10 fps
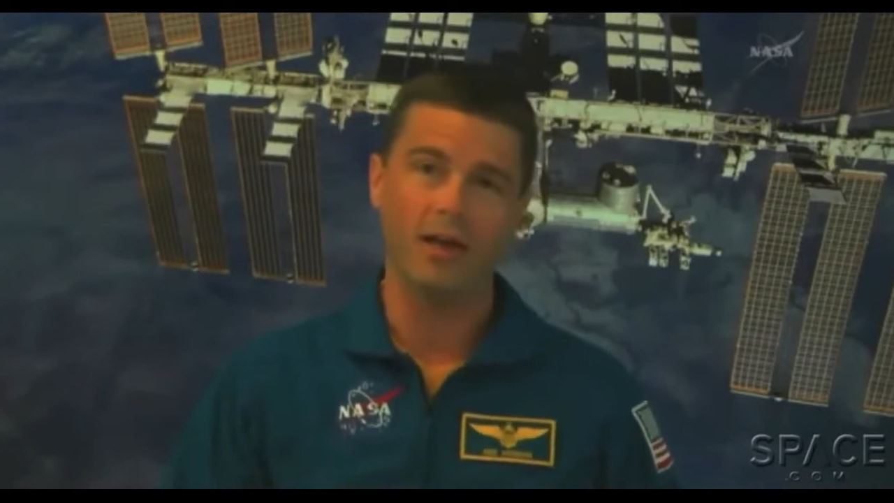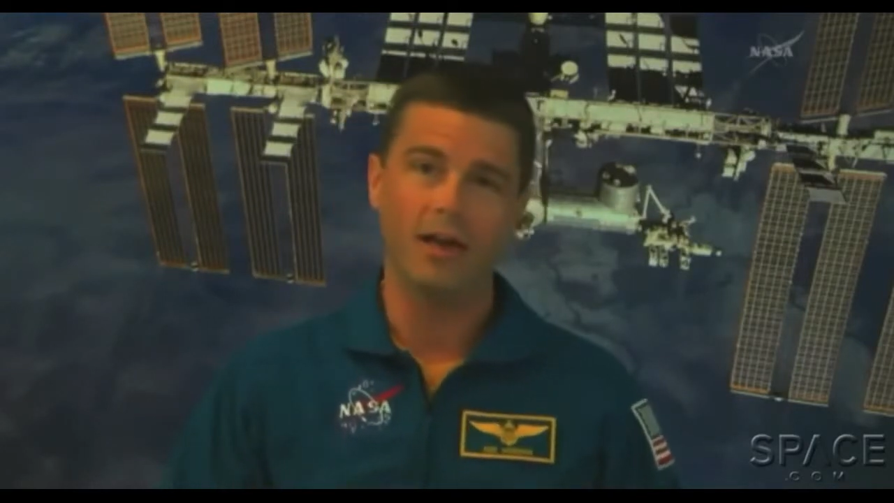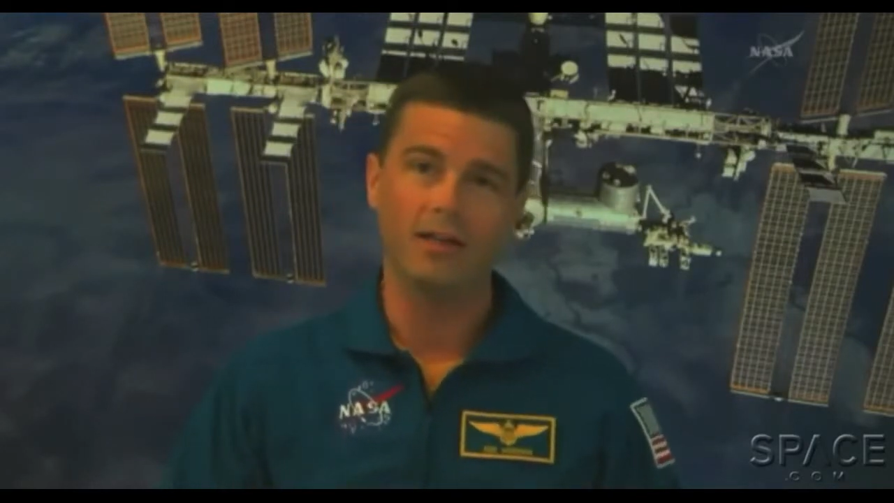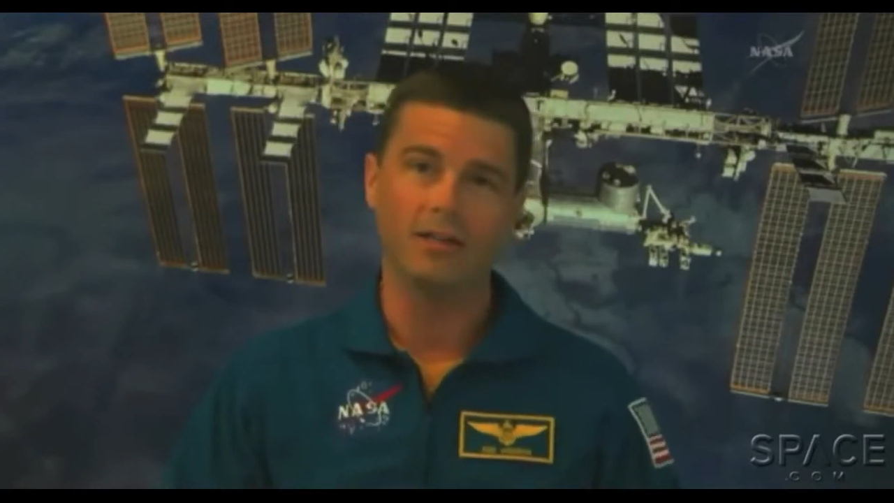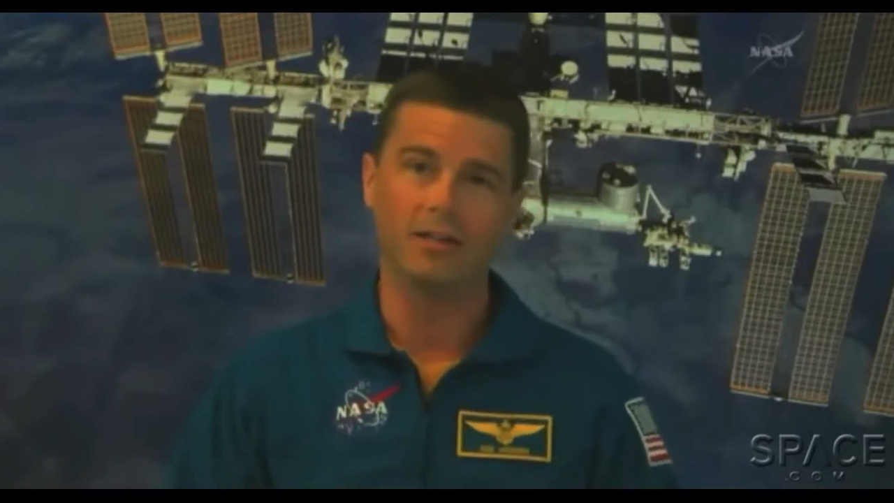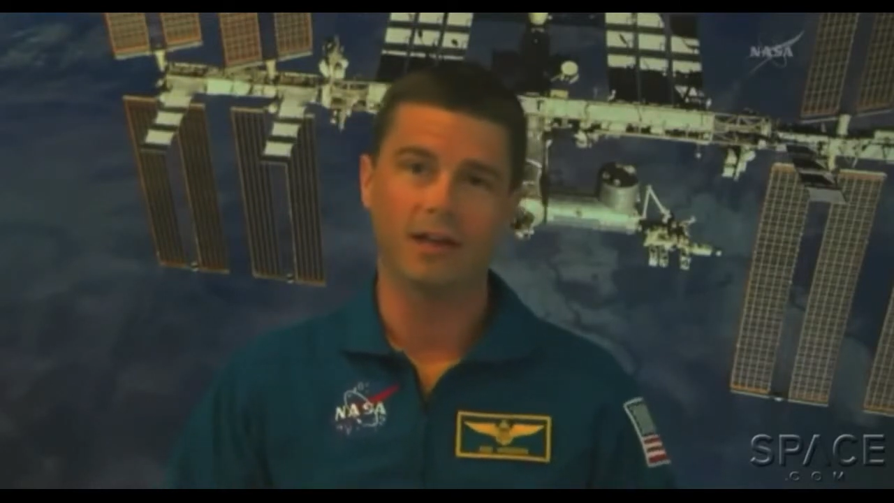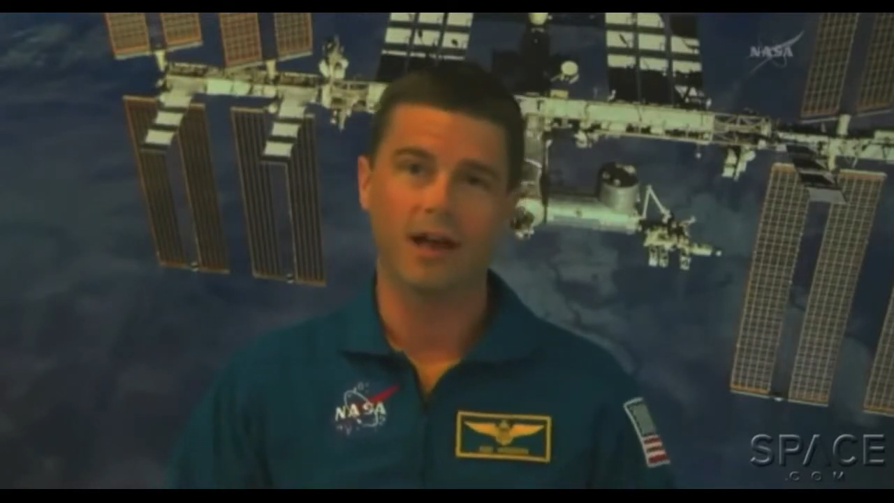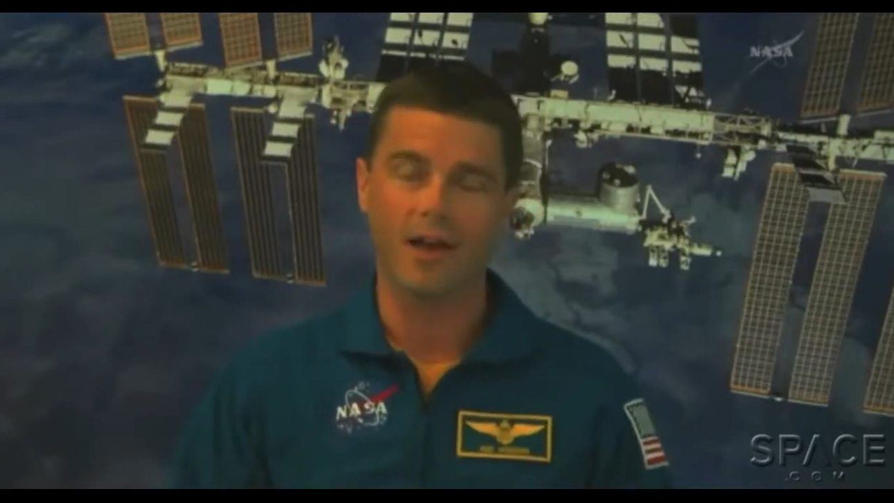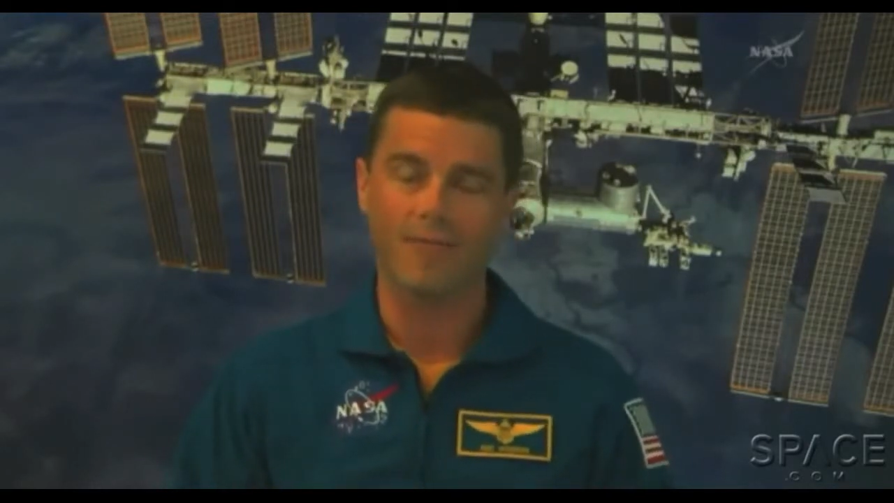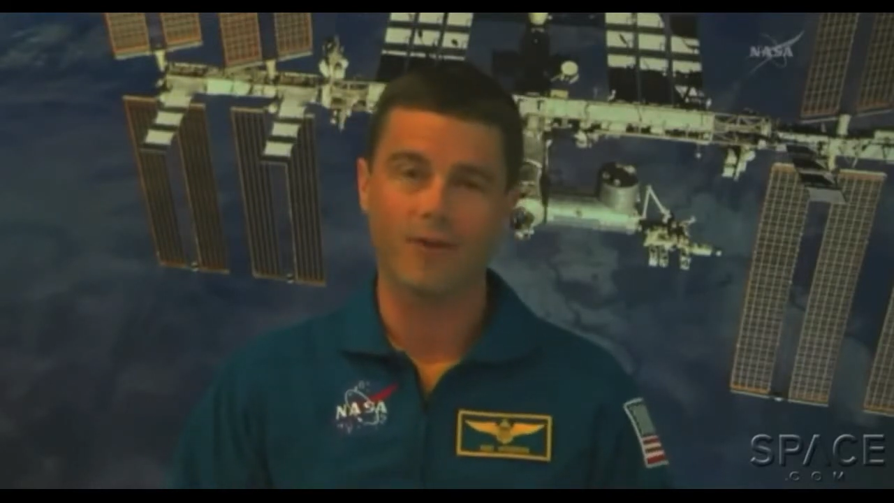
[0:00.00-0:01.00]
And
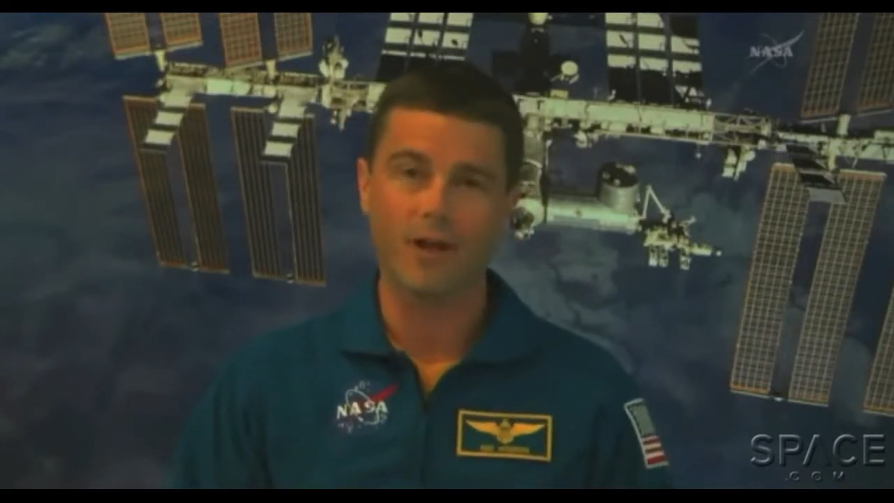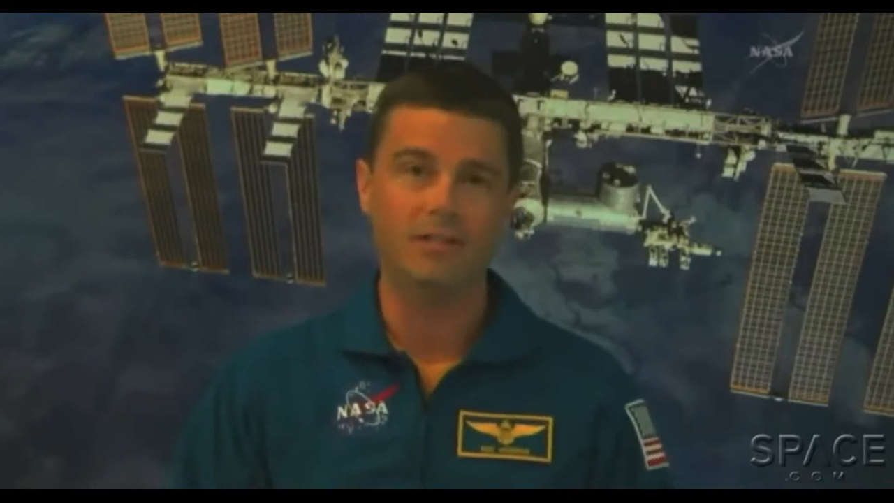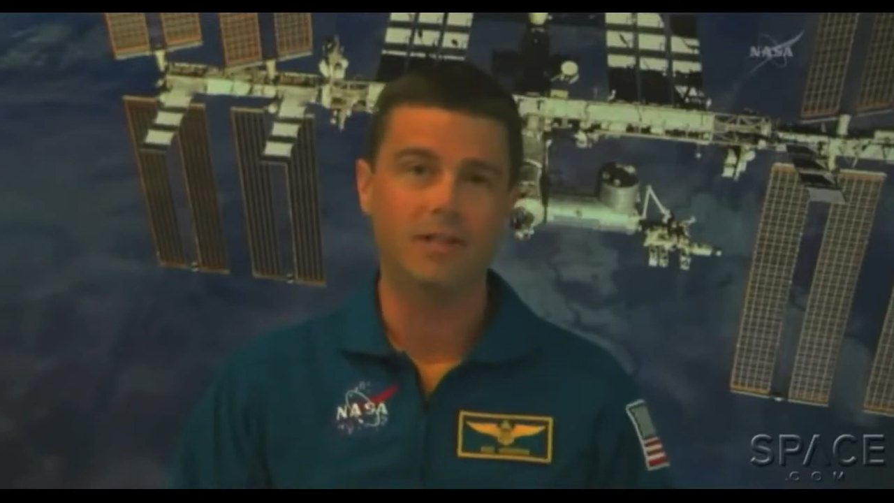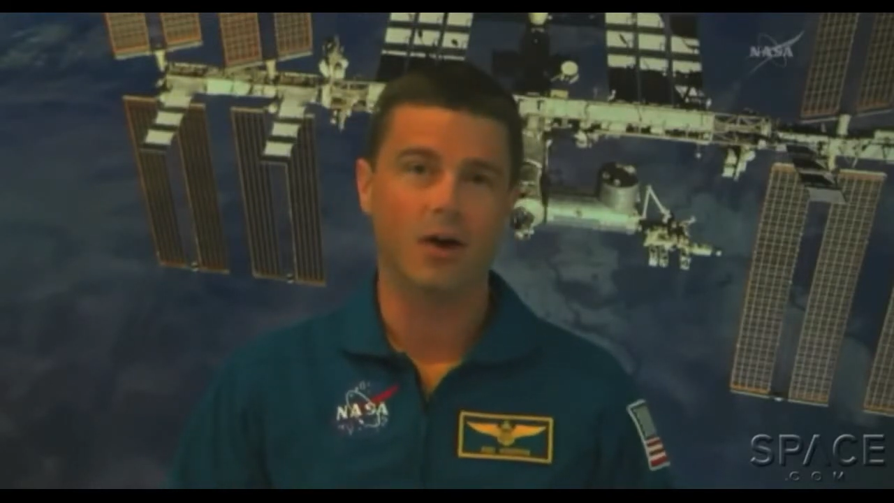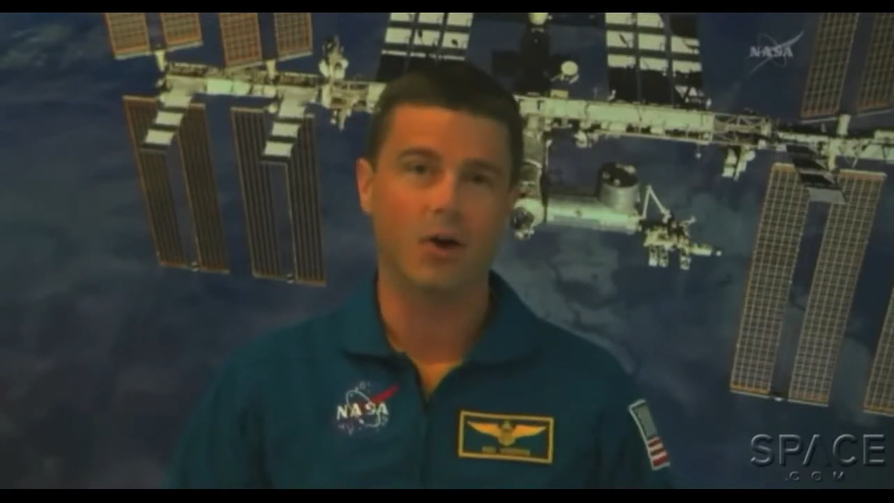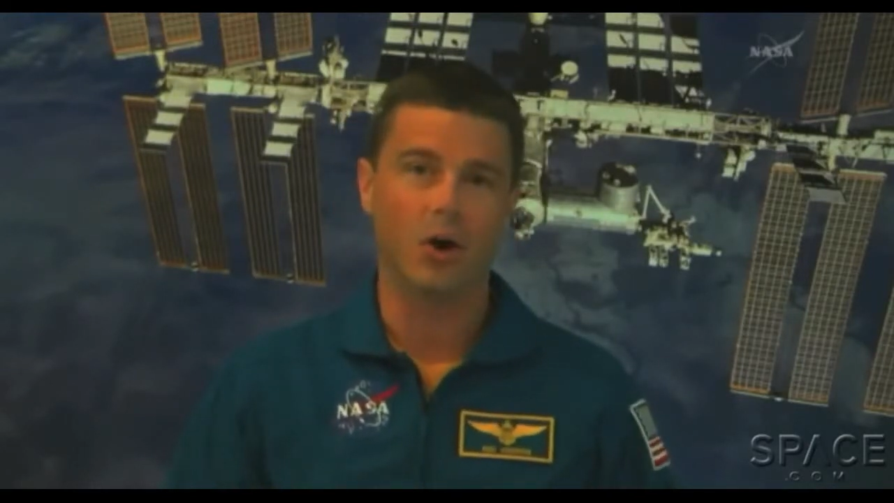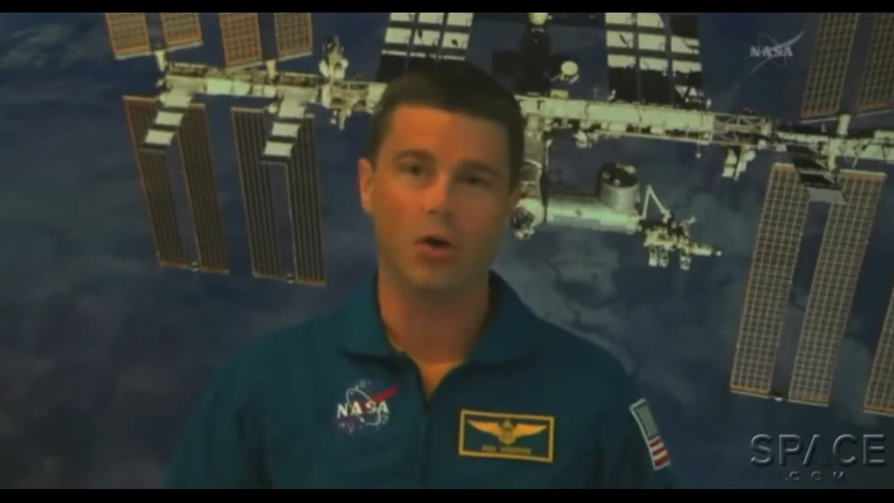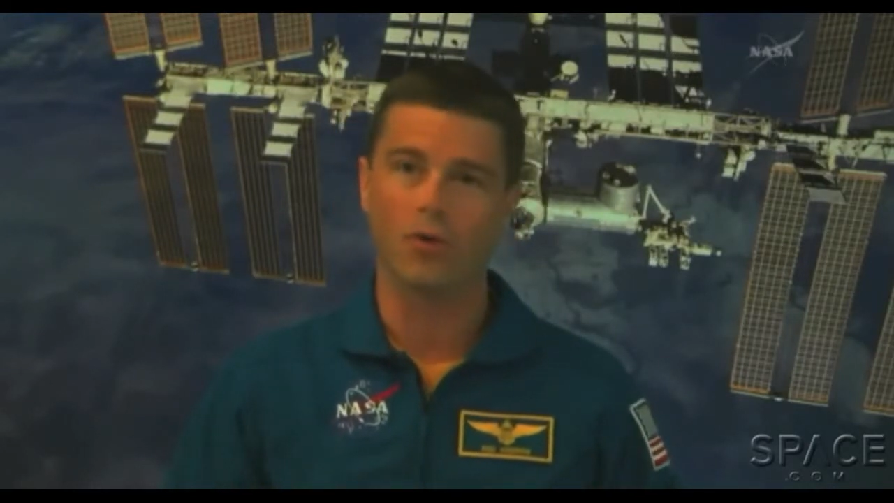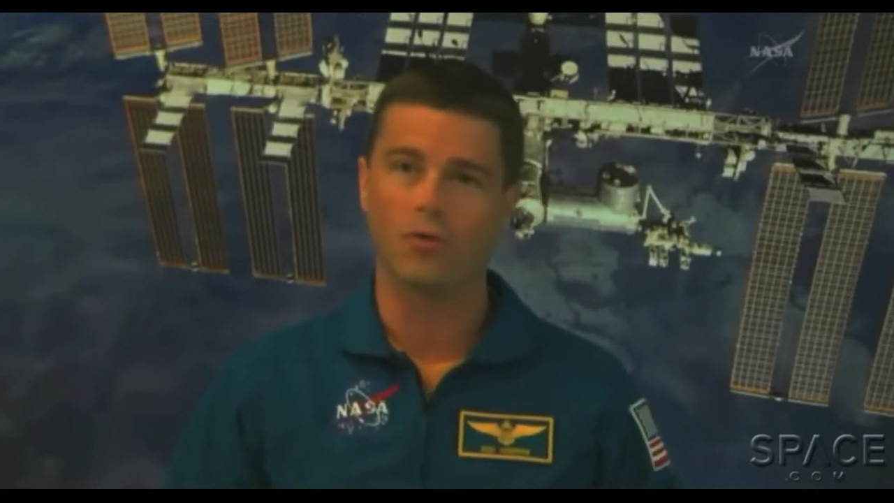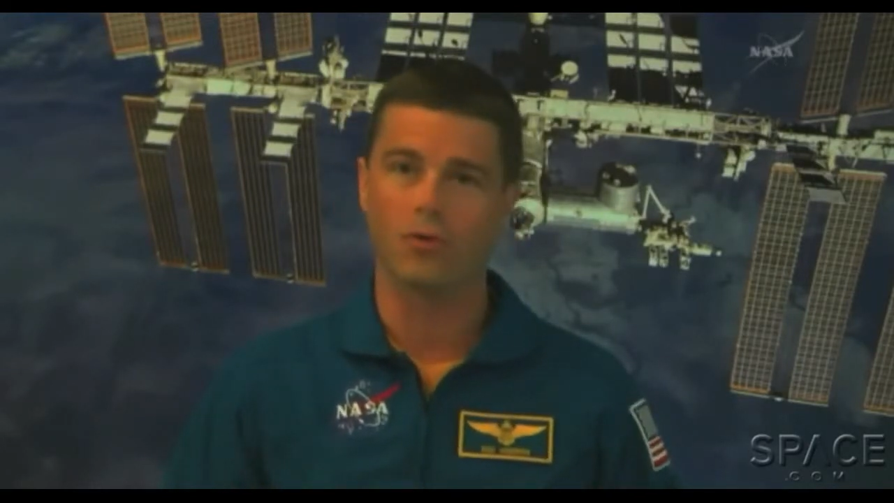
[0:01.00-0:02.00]
I have friends now
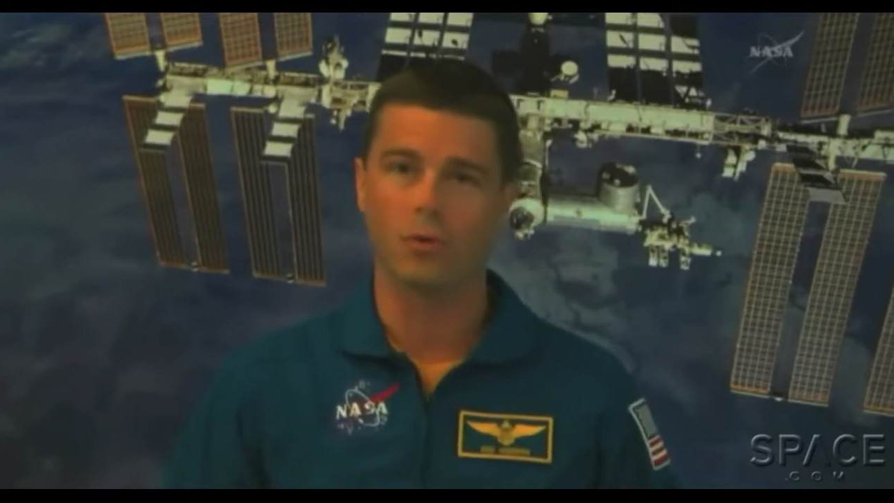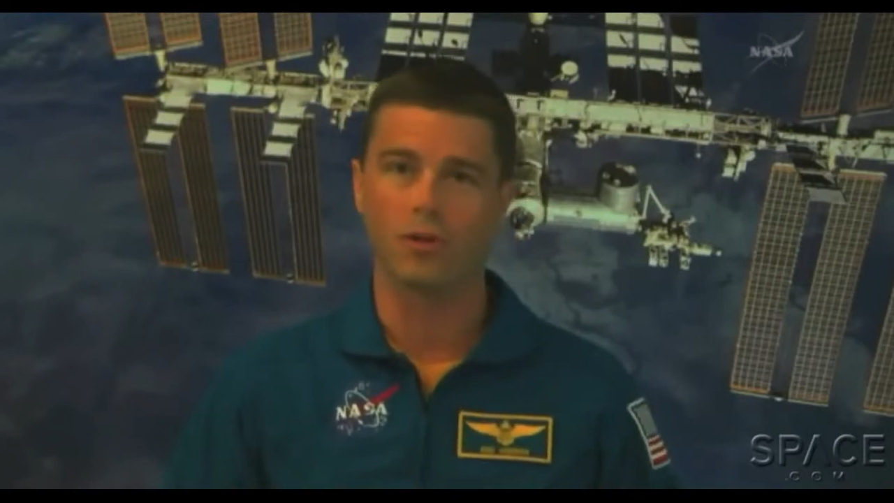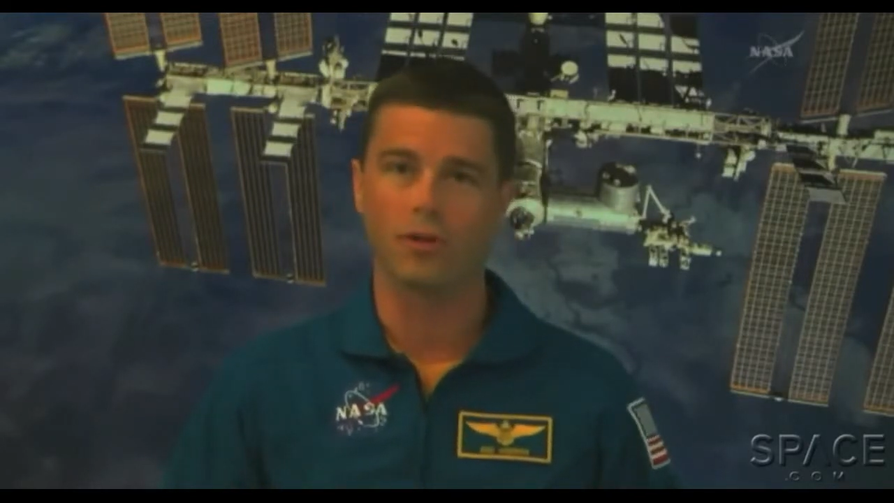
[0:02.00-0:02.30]
all over the world